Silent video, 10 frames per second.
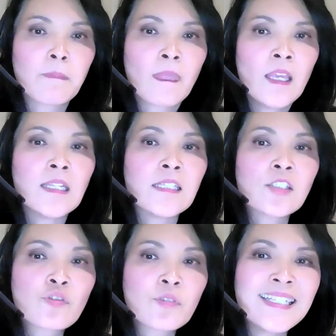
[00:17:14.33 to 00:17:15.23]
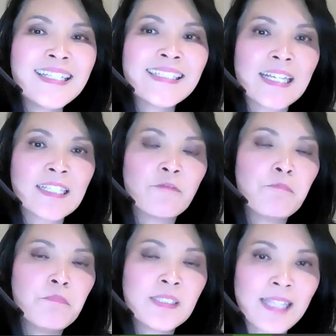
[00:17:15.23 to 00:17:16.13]
It is treaties that give
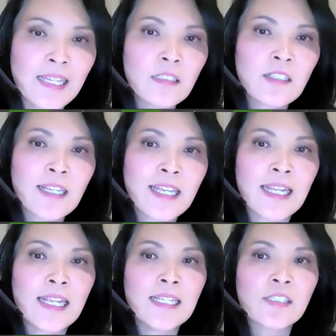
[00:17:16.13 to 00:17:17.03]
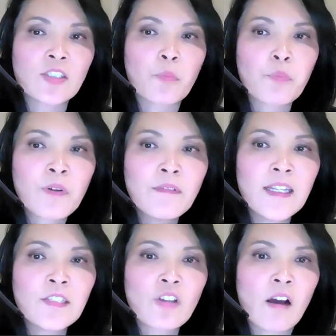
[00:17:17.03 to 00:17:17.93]
settler Canadians the
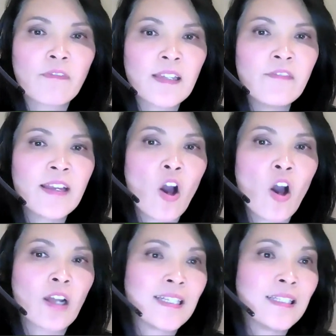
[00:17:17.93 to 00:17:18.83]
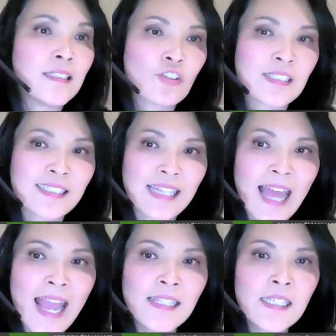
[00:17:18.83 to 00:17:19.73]
privilege of living on Indigenous
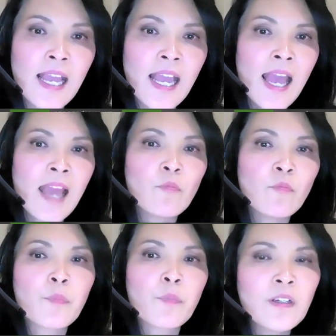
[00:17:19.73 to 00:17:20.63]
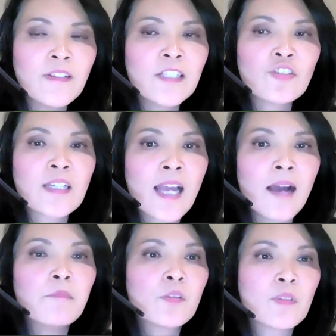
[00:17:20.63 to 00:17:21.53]
lands, and with the privilege
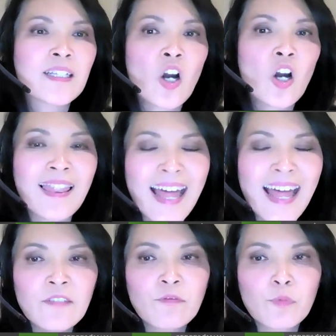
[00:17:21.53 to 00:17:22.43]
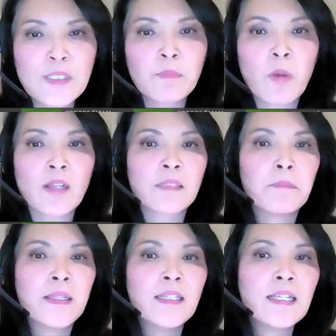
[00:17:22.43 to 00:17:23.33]
comes with the collective
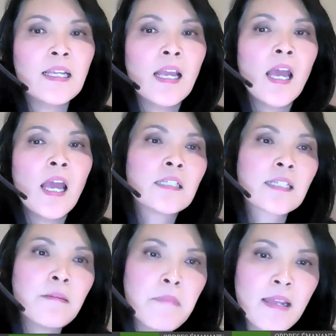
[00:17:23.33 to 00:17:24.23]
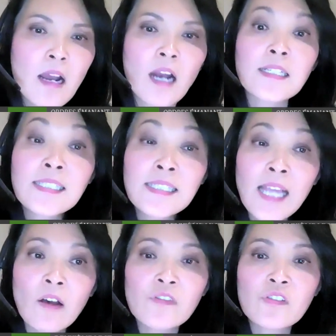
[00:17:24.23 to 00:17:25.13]
responsibility to commit
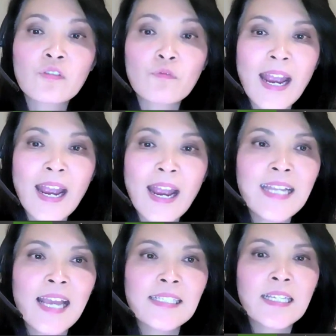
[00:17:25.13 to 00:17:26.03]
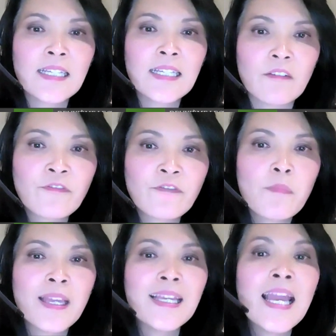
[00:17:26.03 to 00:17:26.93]
ourselves to recognizing and
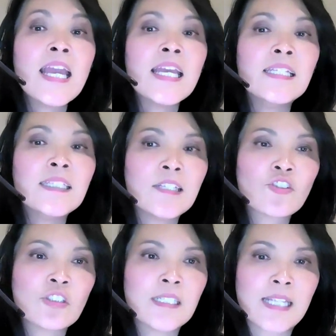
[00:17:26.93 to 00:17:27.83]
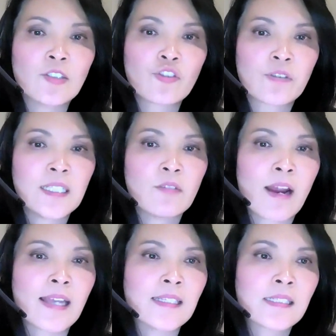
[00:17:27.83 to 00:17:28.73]
affirming Indigenous and treaty
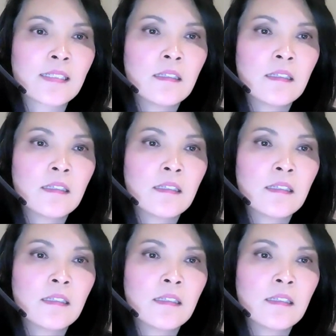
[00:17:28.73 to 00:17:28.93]
rights.